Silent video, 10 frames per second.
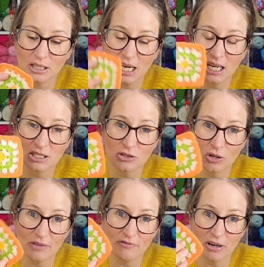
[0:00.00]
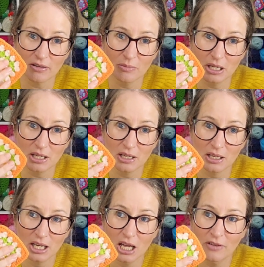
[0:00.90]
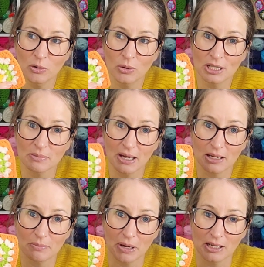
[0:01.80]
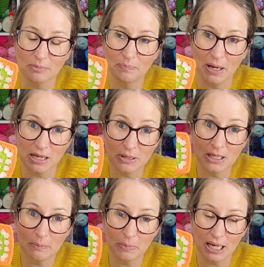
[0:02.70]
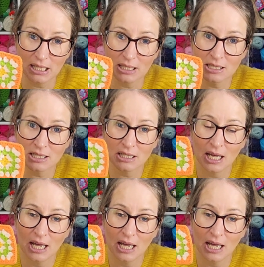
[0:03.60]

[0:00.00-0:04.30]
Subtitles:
It is not very big. If you wanted to make a baby blanket,